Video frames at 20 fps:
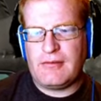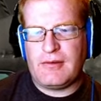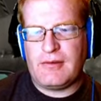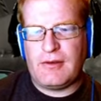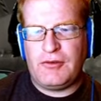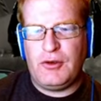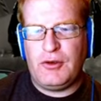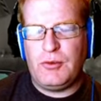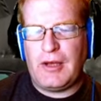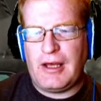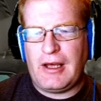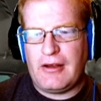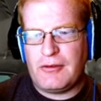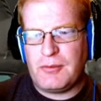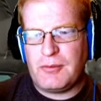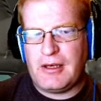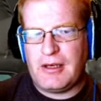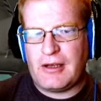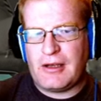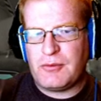a few days,
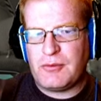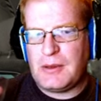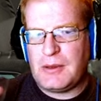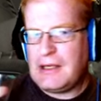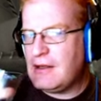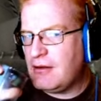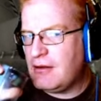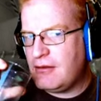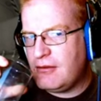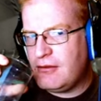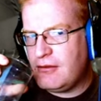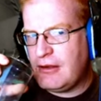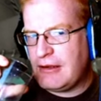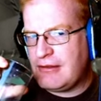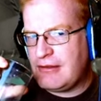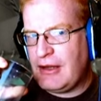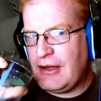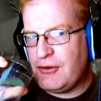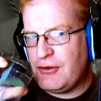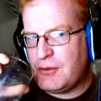but next week.
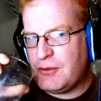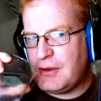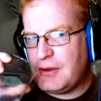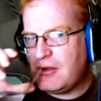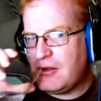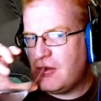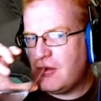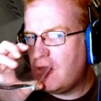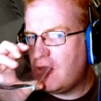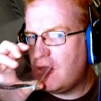Next calendar week.